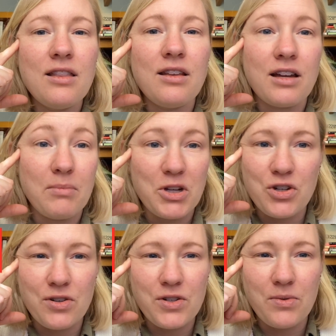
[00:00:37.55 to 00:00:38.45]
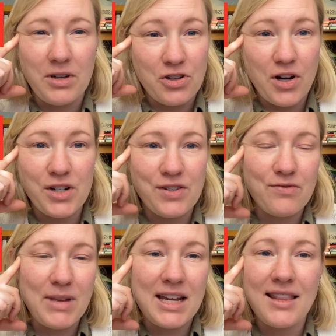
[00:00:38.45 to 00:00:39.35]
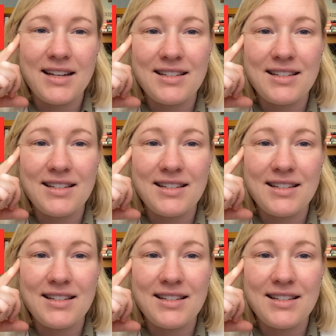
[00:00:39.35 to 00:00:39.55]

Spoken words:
the commissioners who were in charge of making that